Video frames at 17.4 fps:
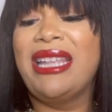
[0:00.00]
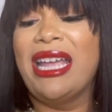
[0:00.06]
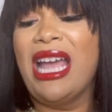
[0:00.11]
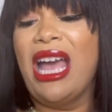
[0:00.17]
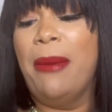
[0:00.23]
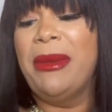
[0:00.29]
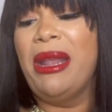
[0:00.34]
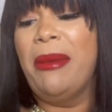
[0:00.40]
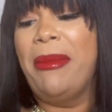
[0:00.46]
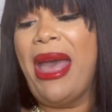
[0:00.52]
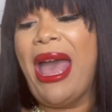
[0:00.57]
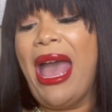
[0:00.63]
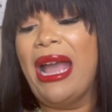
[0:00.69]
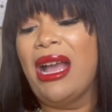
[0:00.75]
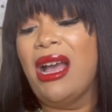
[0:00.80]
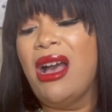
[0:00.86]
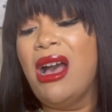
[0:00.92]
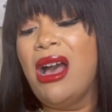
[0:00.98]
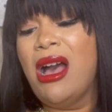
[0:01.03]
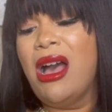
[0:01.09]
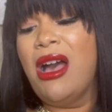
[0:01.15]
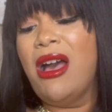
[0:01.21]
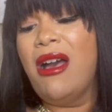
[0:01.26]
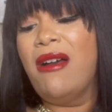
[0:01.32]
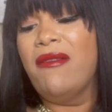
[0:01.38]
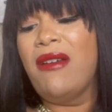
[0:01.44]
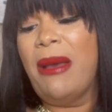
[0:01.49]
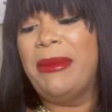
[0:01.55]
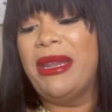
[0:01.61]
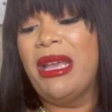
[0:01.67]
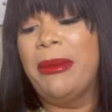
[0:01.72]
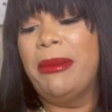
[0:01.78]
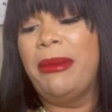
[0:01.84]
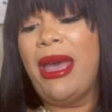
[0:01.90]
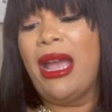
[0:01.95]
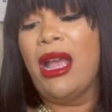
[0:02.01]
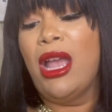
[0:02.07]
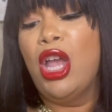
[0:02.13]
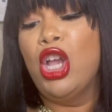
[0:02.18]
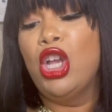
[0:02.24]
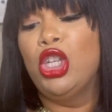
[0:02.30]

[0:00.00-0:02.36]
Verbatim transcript: They come in a pack of, how many come in a pack?